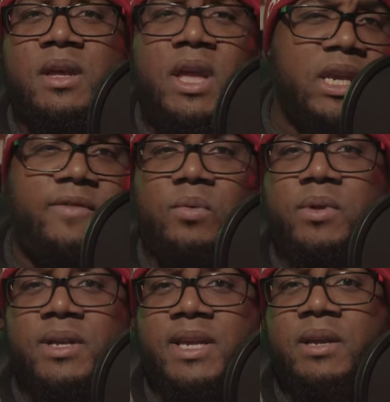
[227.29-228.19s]
and if you
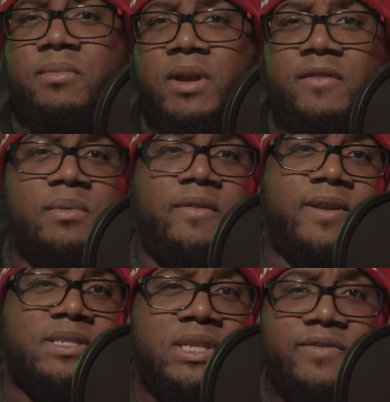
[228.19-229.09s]
want to take a break from the
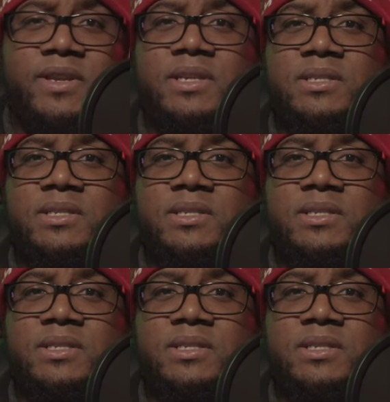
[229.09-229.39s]
festivities